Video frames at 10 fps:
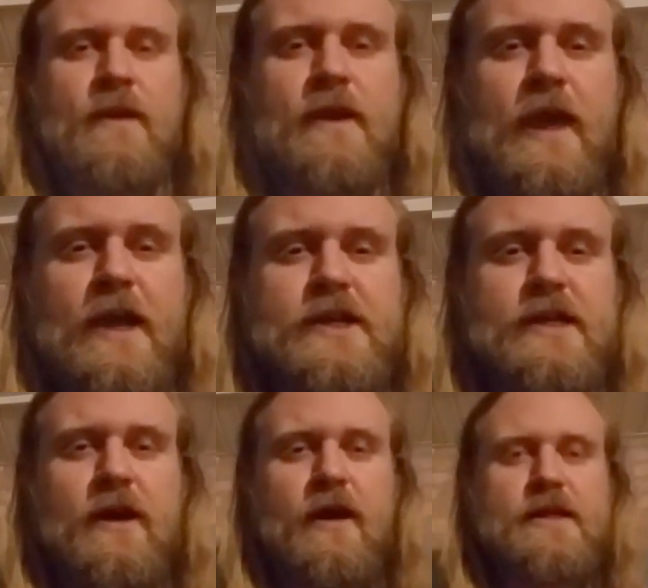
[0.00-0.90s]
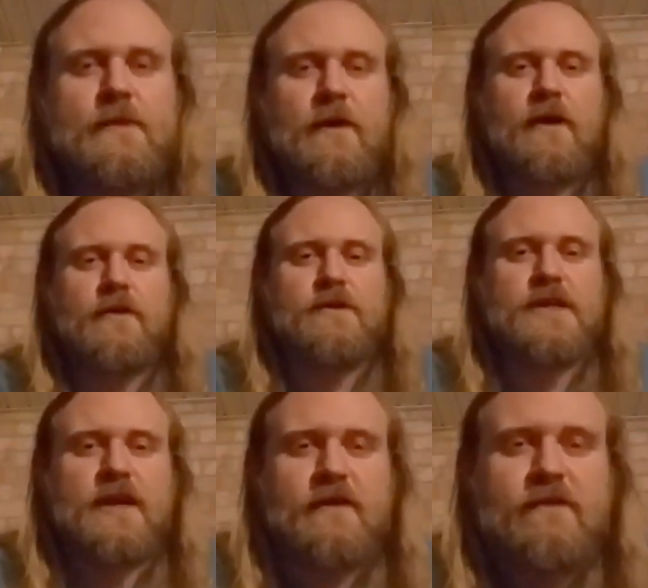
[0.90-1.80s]
He actually talks about other
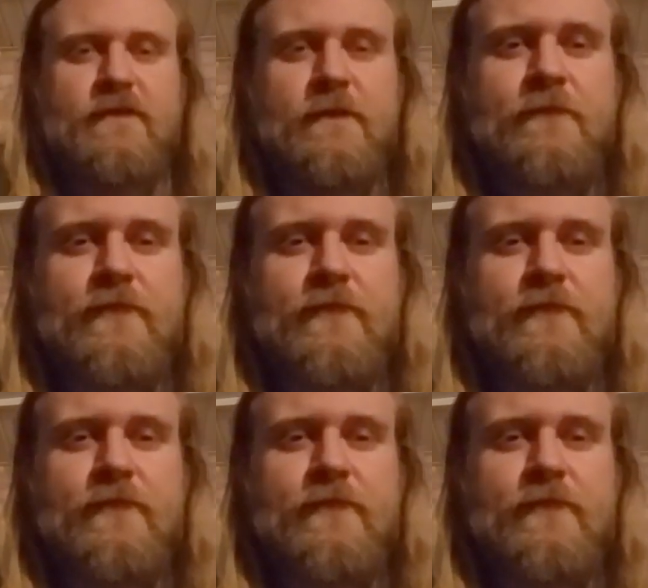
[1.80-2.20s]
stuff.